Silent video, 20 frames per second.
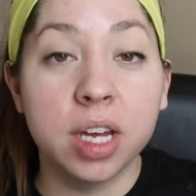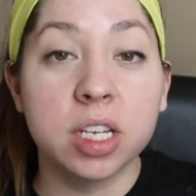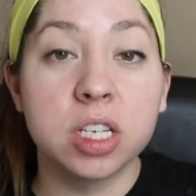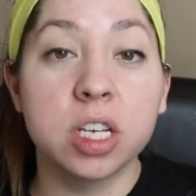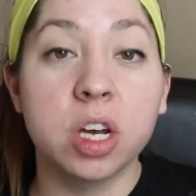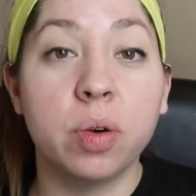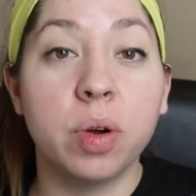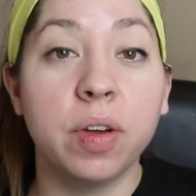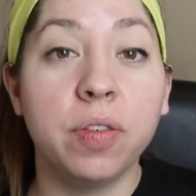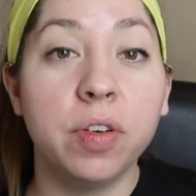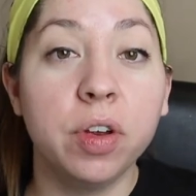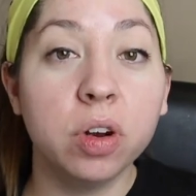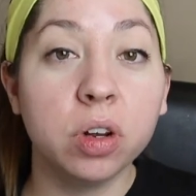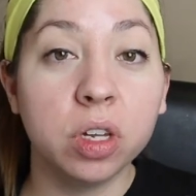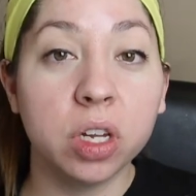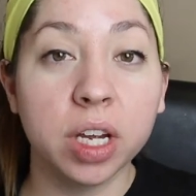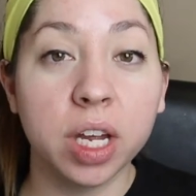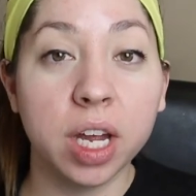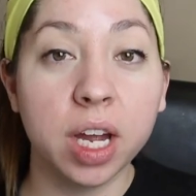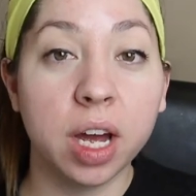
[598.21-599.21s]
So if
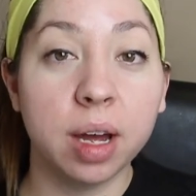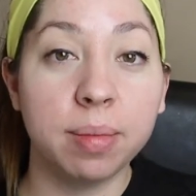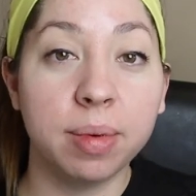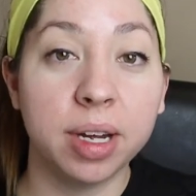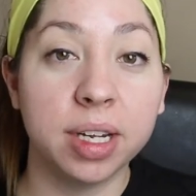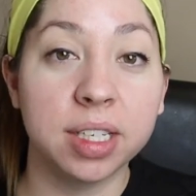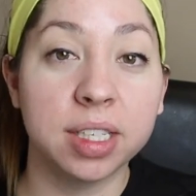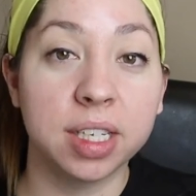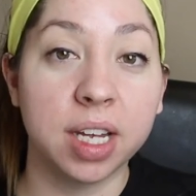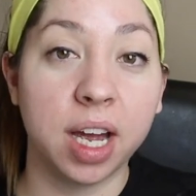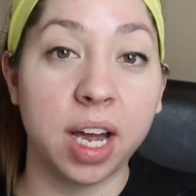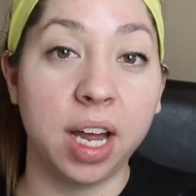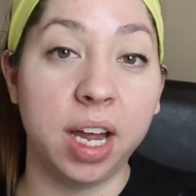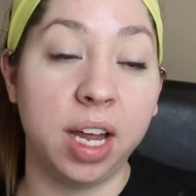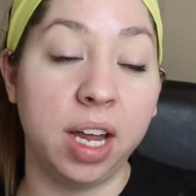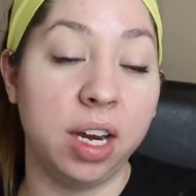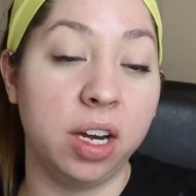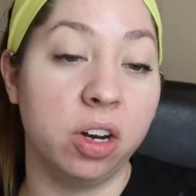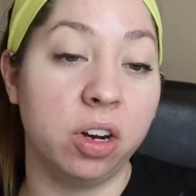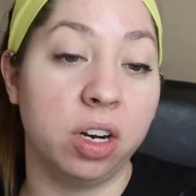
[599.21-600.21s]
you're looking on my
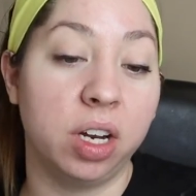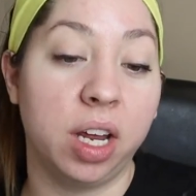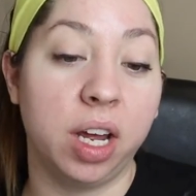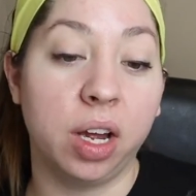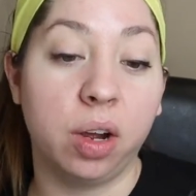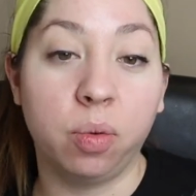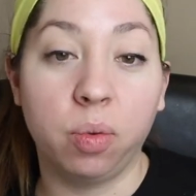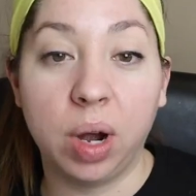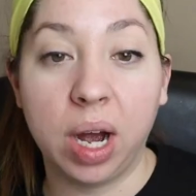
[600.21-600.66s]
site and you're like,